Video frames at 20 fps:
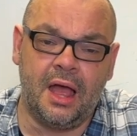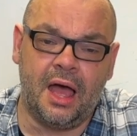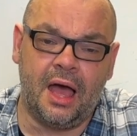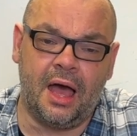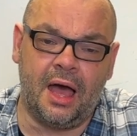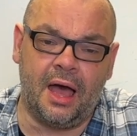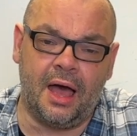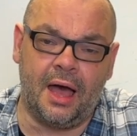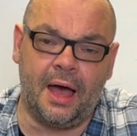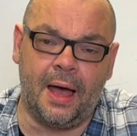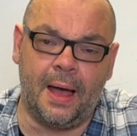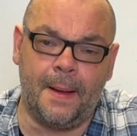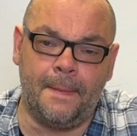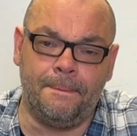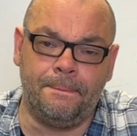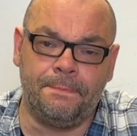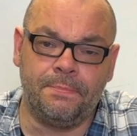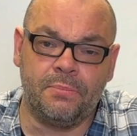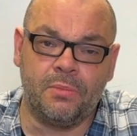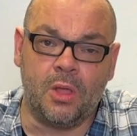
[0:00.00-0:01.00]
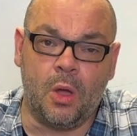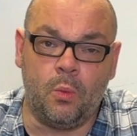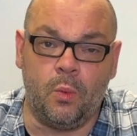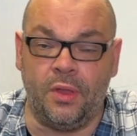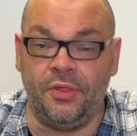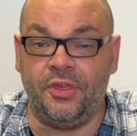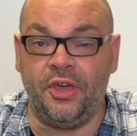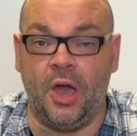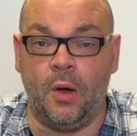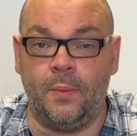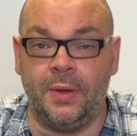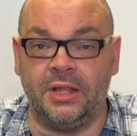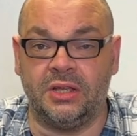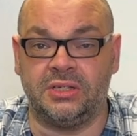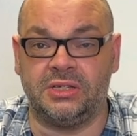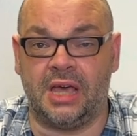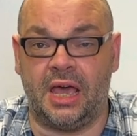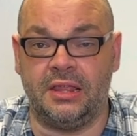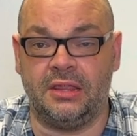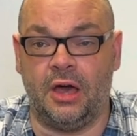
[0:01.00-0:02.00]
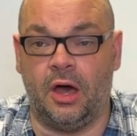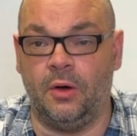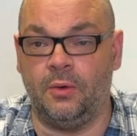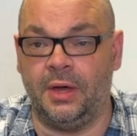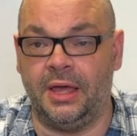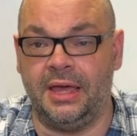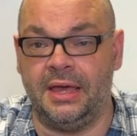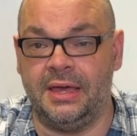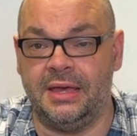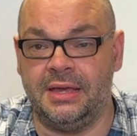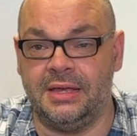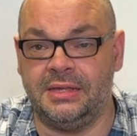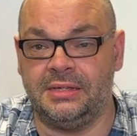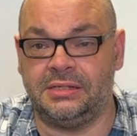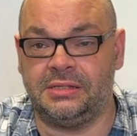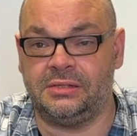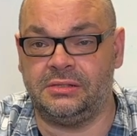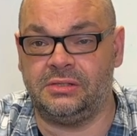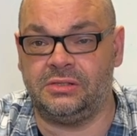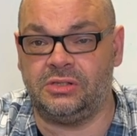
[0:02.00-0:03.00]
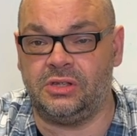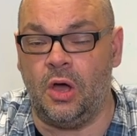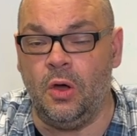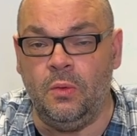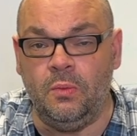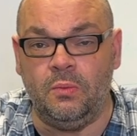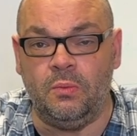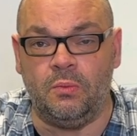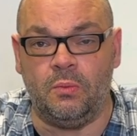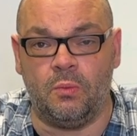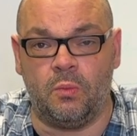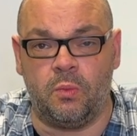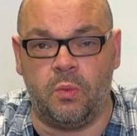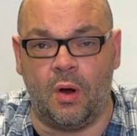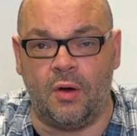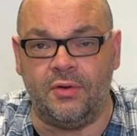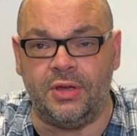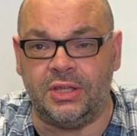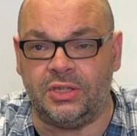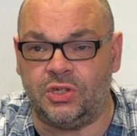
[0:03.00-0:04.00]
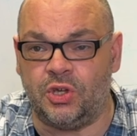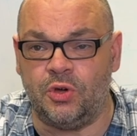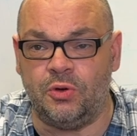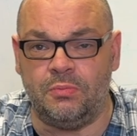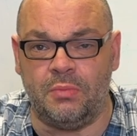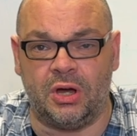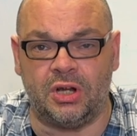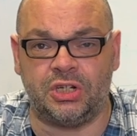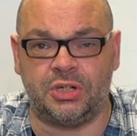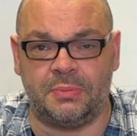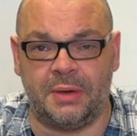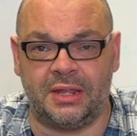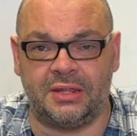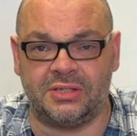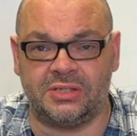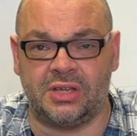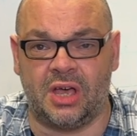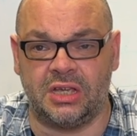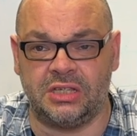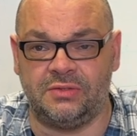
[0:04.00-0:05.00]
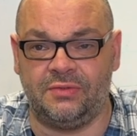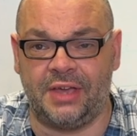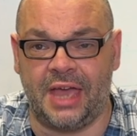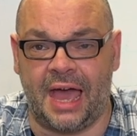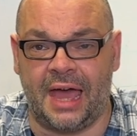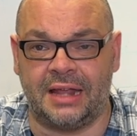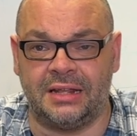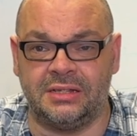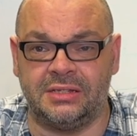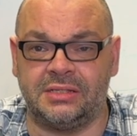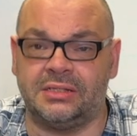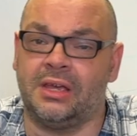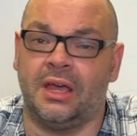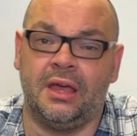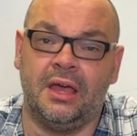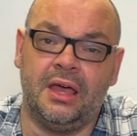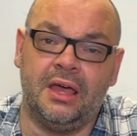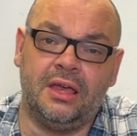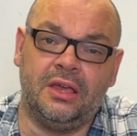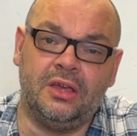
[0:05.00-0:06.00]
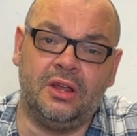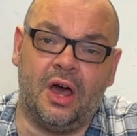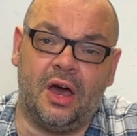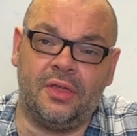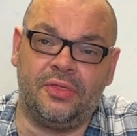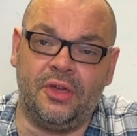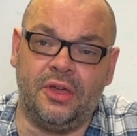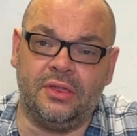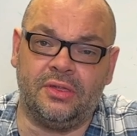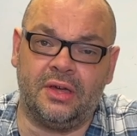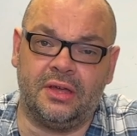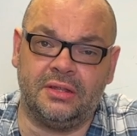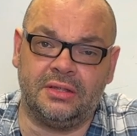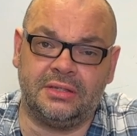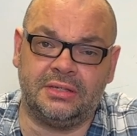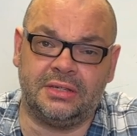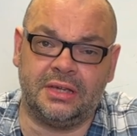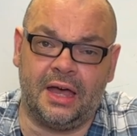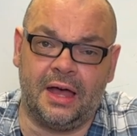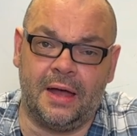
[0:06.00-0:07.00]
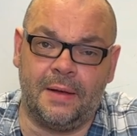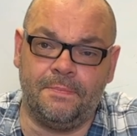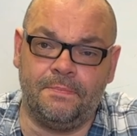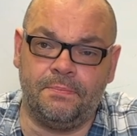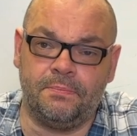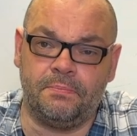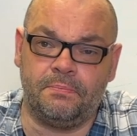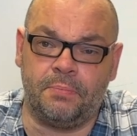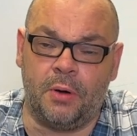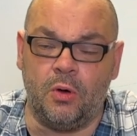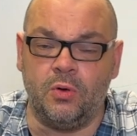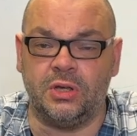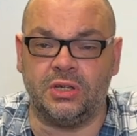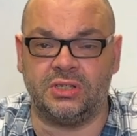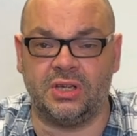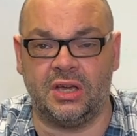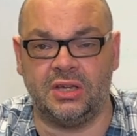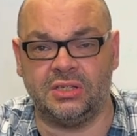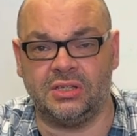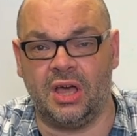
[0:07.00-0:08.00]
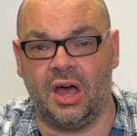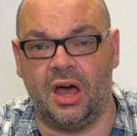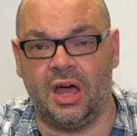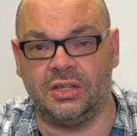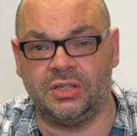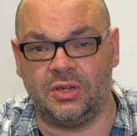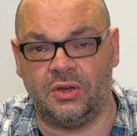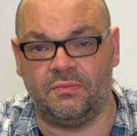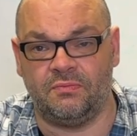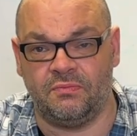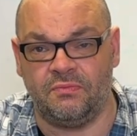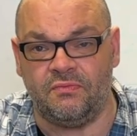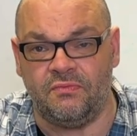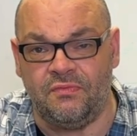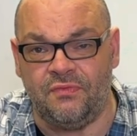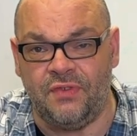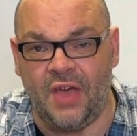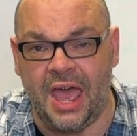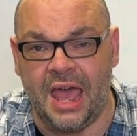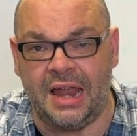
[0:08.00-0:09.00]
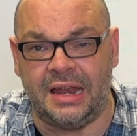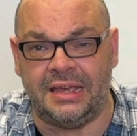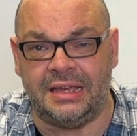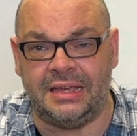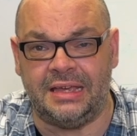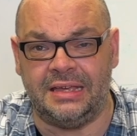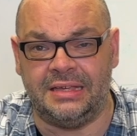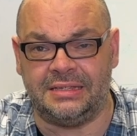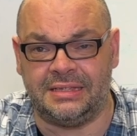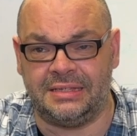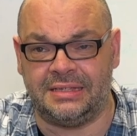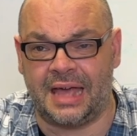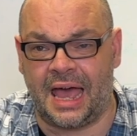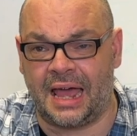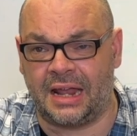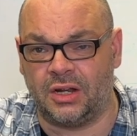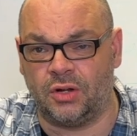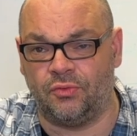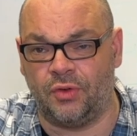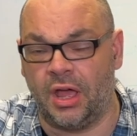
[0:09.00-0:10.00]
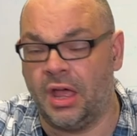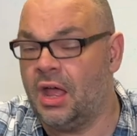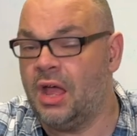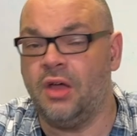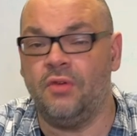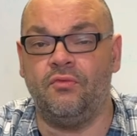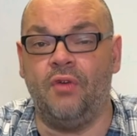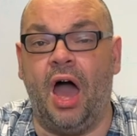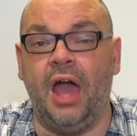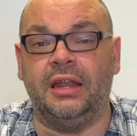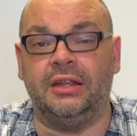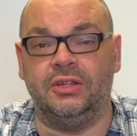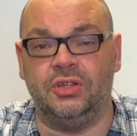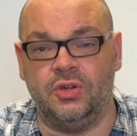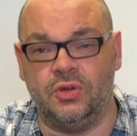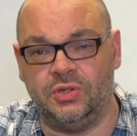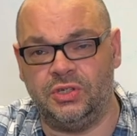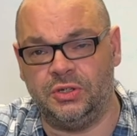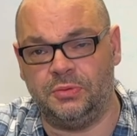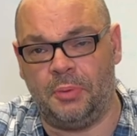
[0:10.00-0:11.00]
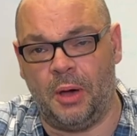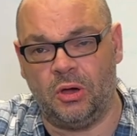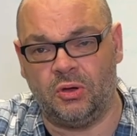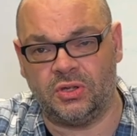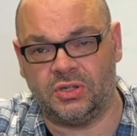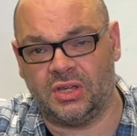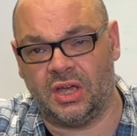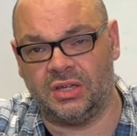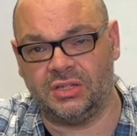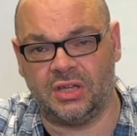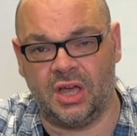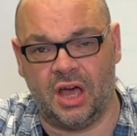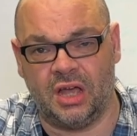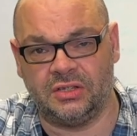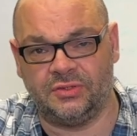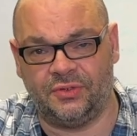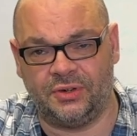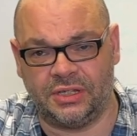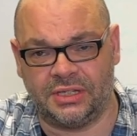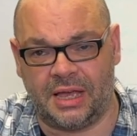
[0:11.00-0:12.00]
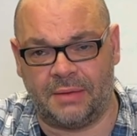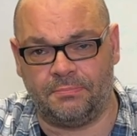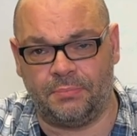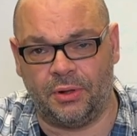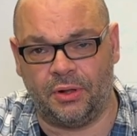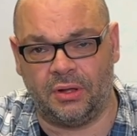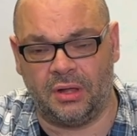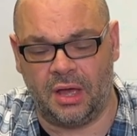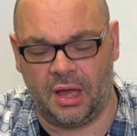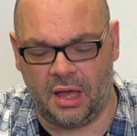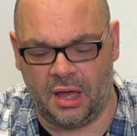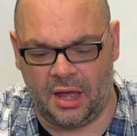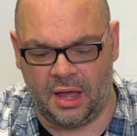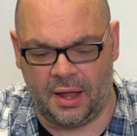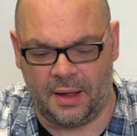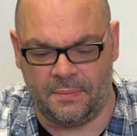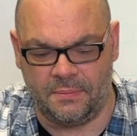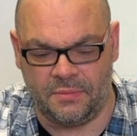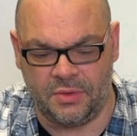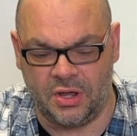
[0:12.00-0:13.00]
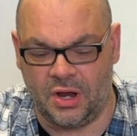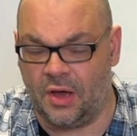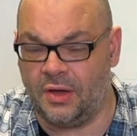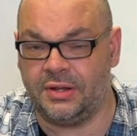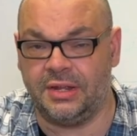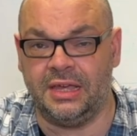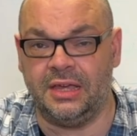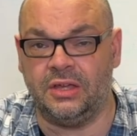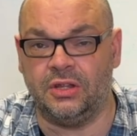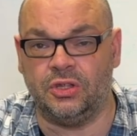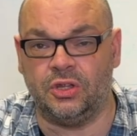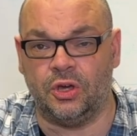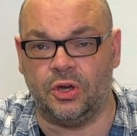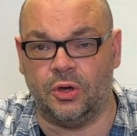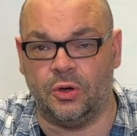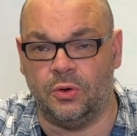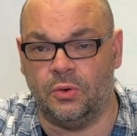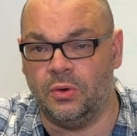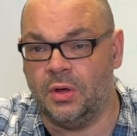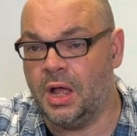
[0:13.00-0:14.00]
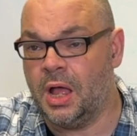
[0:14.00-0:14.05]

Um, one thing I will say though is don't worry too much about the size of your hands. You know, I think that um, poker sized cards are fairly easy to handle. Ryland uses poker sized cards, for example, um, you know, and he can do